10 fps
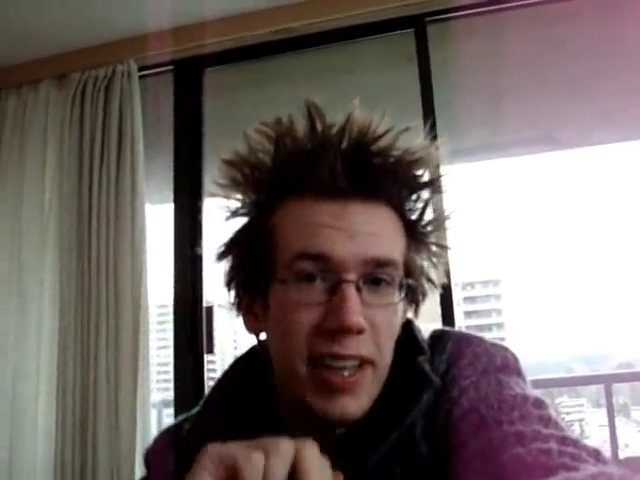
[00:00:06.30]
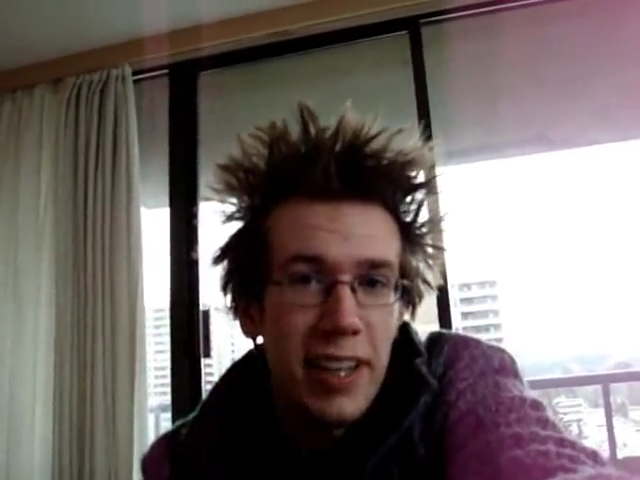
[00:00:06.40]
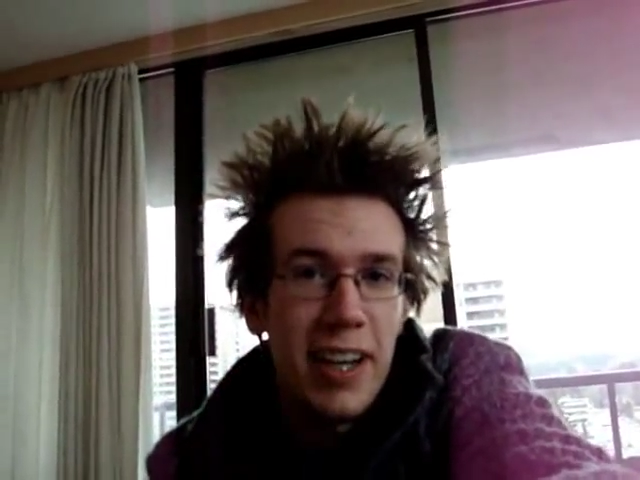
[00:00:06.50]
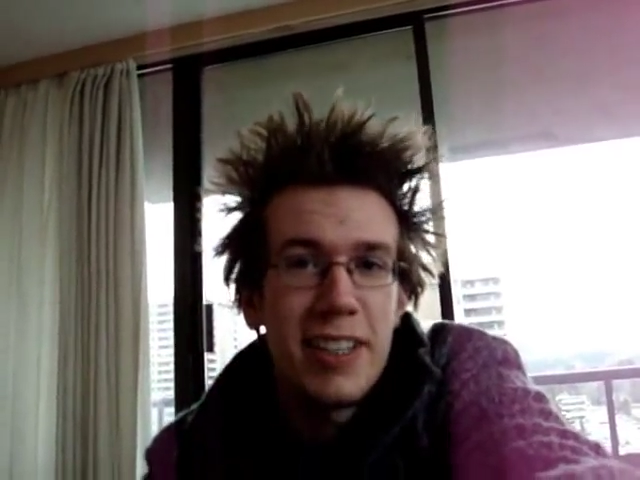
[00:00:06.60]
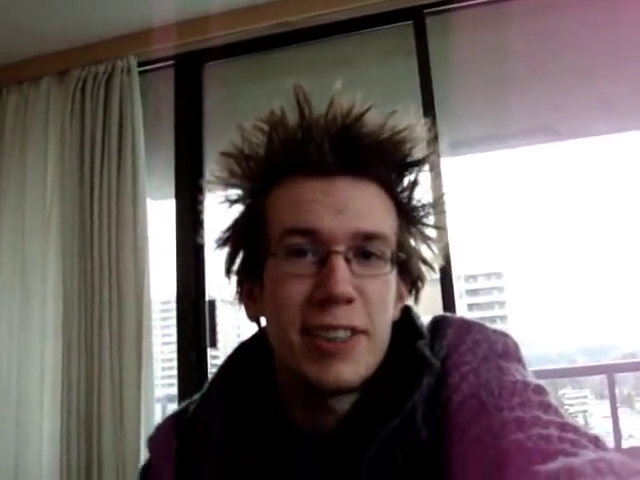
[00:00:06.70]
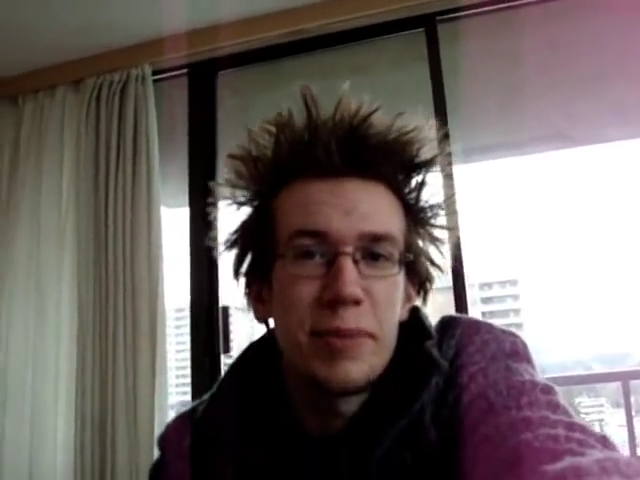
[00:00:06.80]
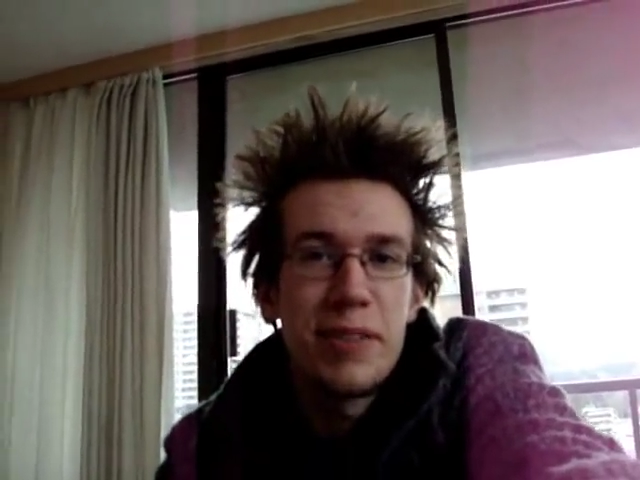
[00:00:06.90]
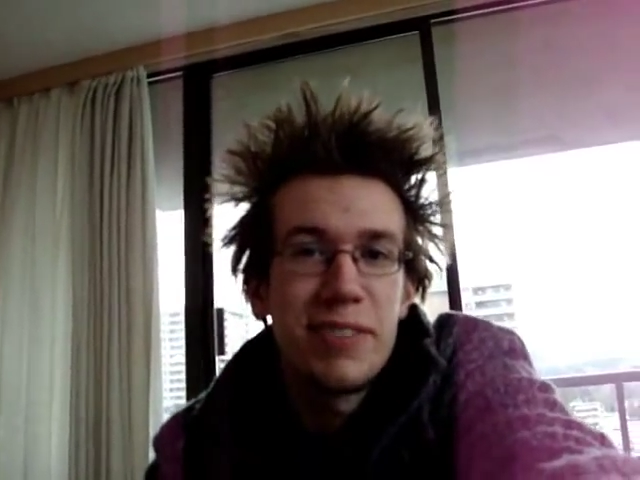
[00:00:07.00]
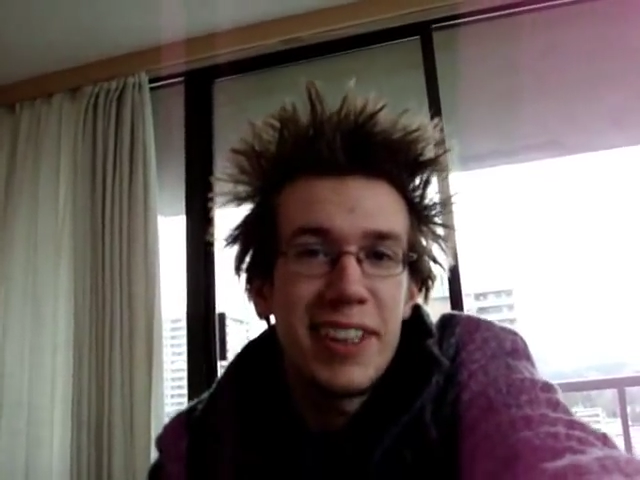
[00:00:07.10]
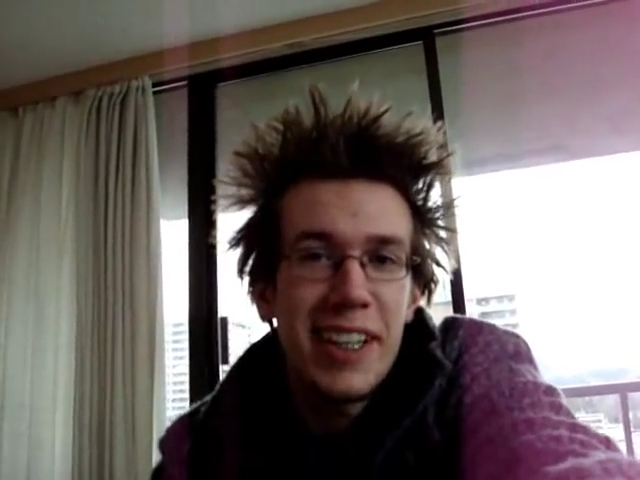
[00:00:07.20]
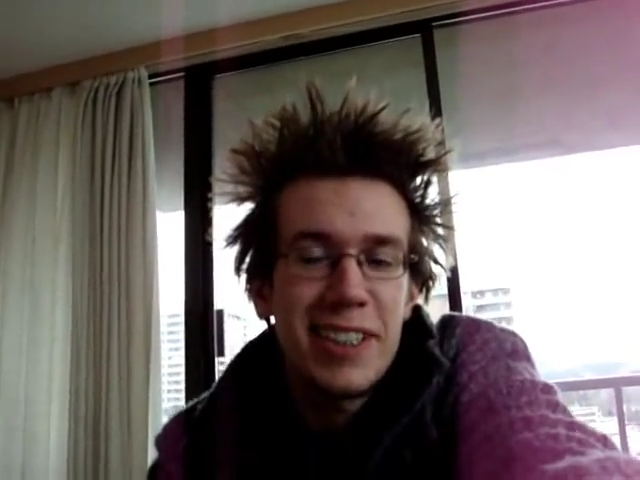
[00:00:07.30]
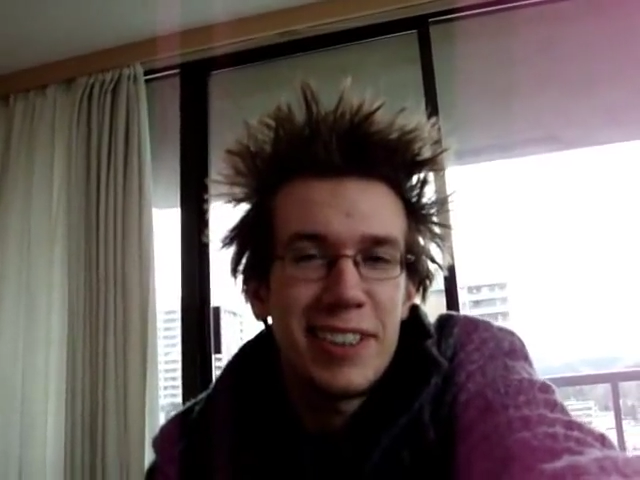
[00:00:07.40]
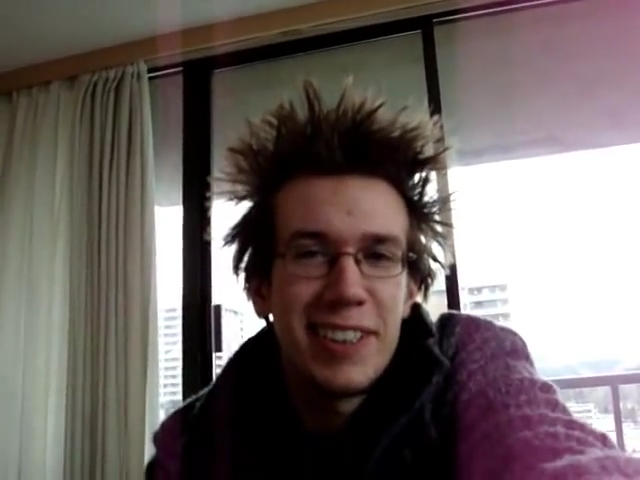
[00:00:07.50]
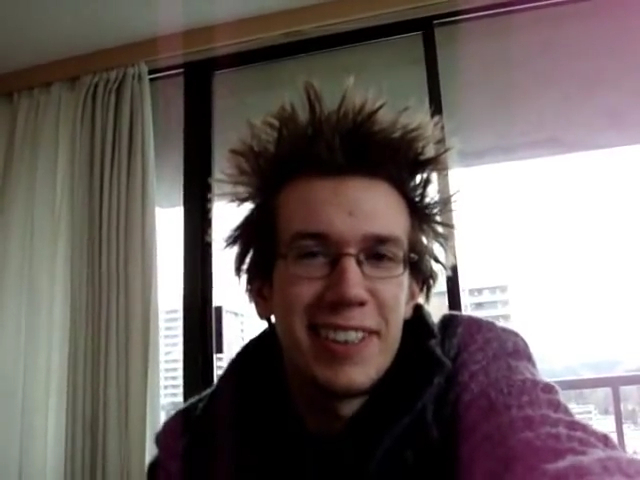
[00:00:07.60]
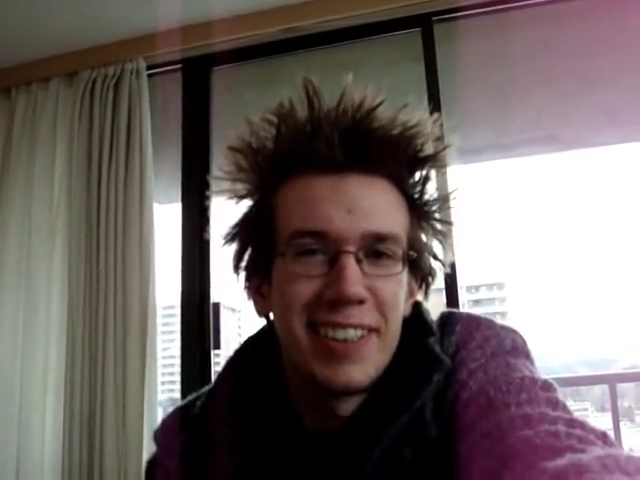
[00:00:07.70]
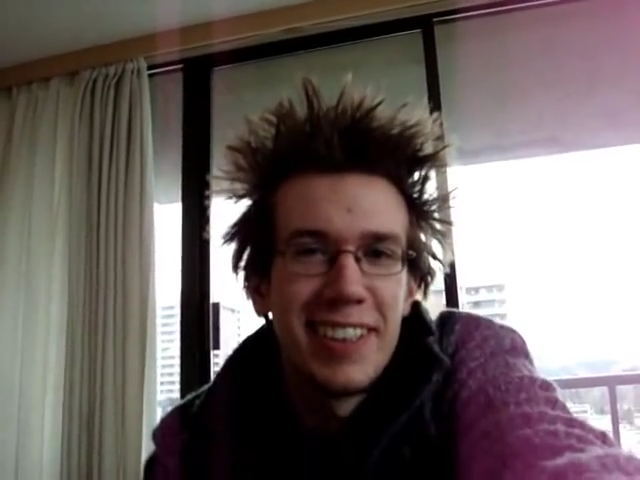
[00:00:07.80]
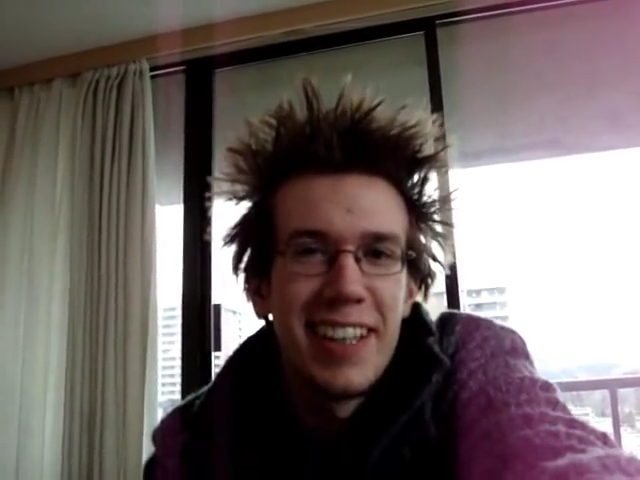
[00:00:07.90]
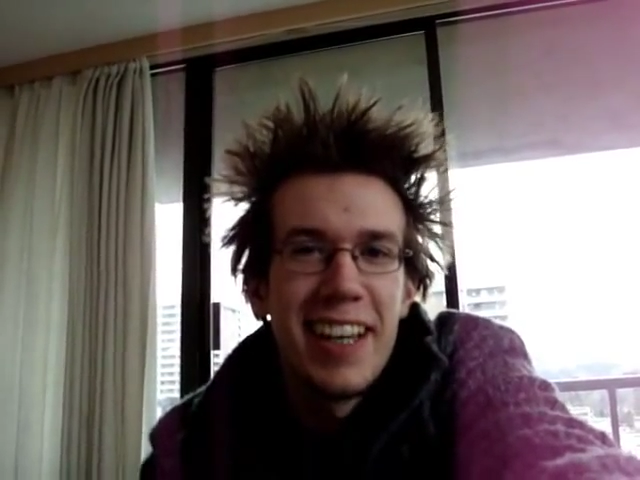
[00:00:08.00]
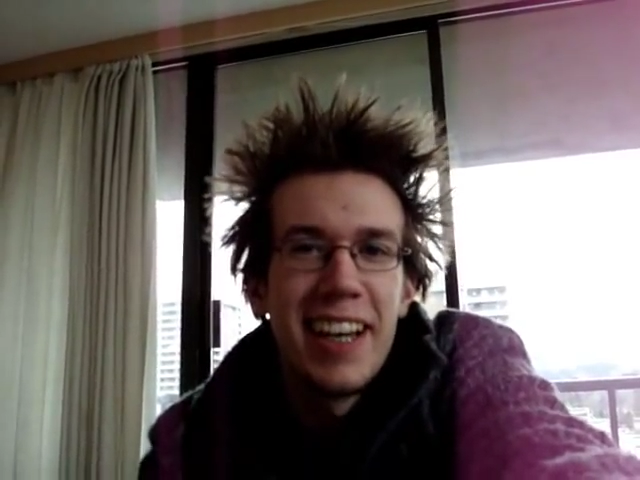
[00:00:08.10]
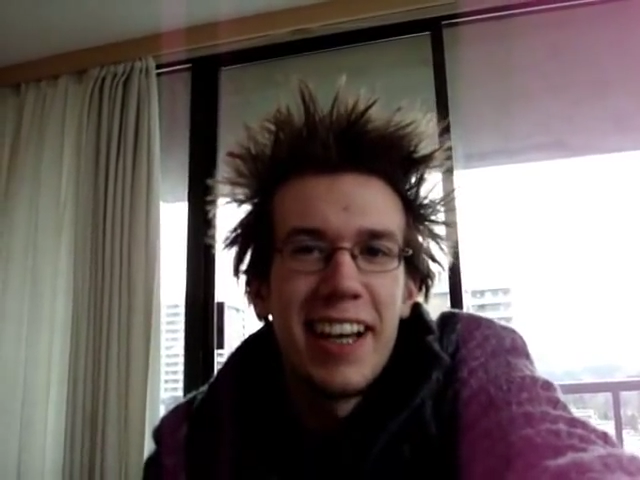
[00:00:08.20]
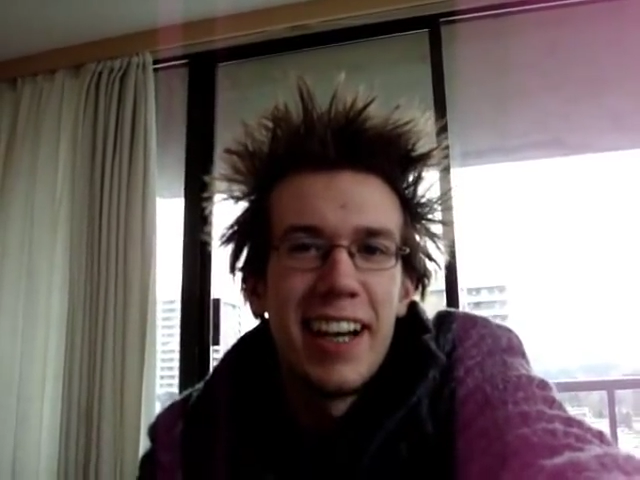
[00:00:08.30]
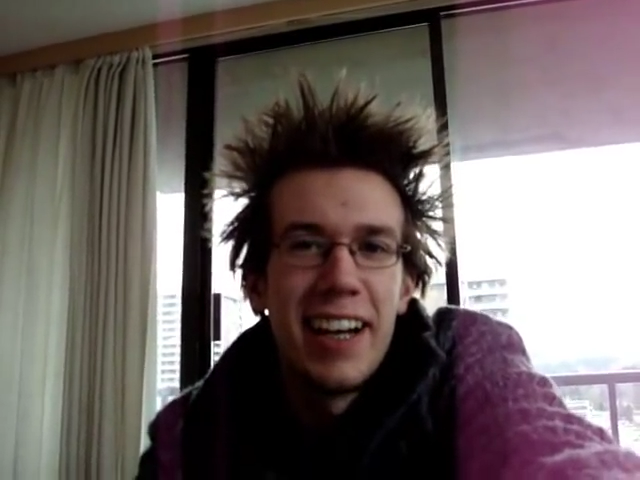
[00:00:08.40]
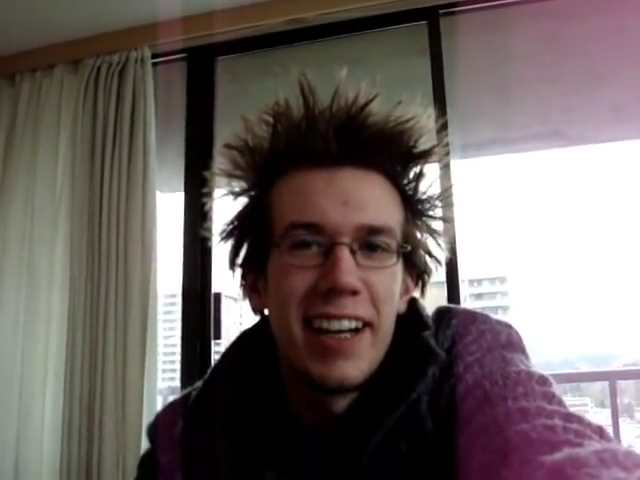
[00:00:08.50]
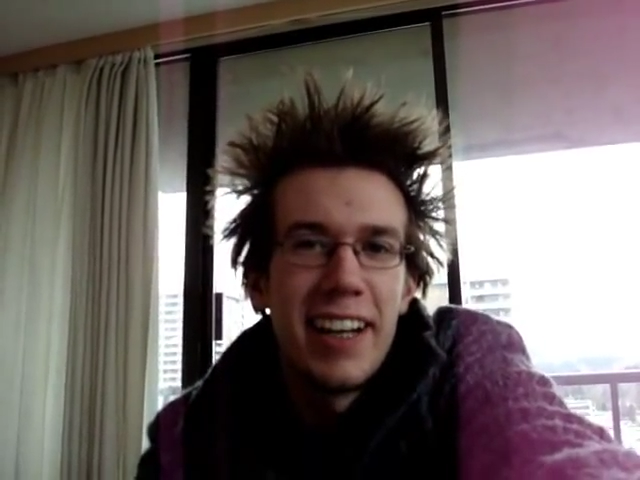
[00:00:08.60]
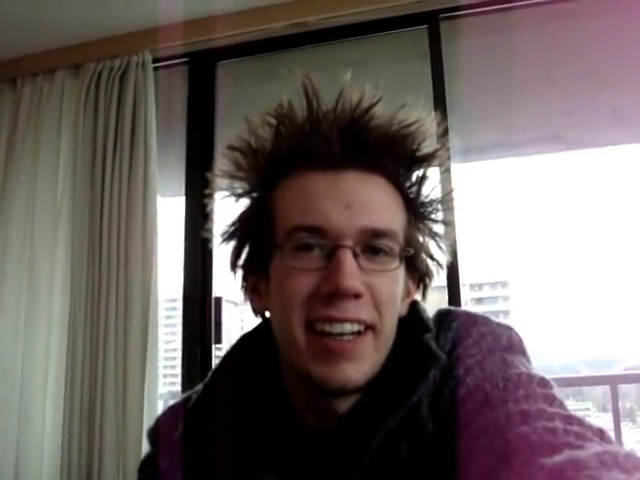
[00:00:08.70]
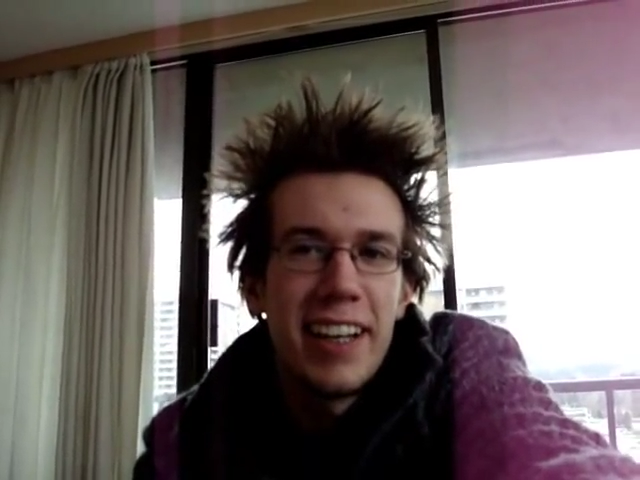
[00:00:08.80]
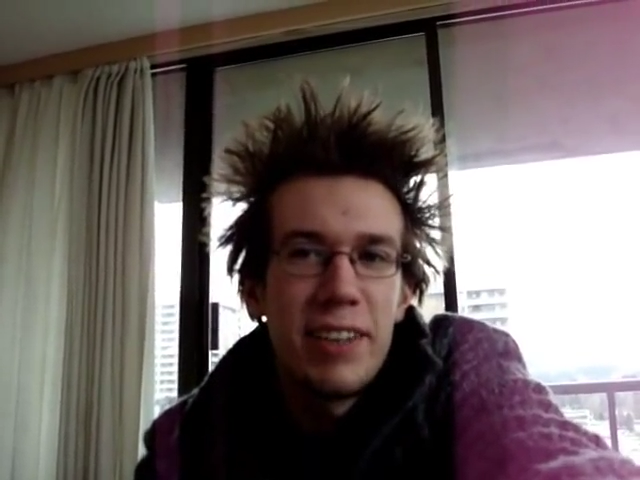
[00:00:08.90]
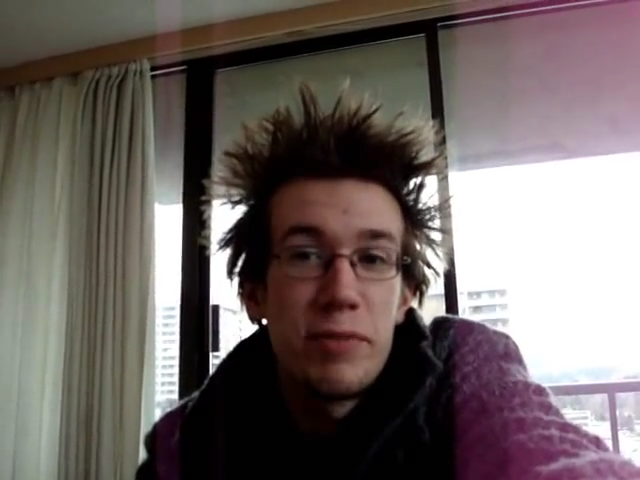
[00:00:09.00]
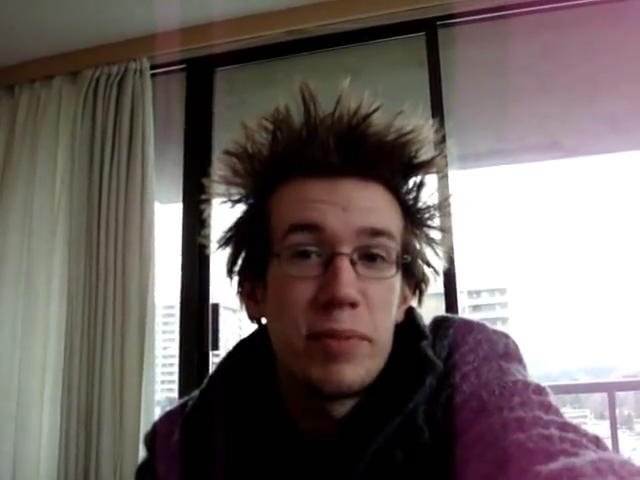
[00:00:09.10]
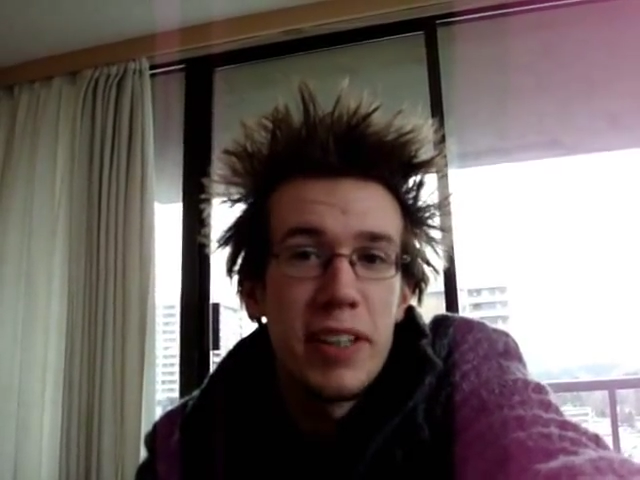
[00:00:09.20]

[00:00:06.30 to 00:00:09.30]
Hey guys, I'm on vacation. I've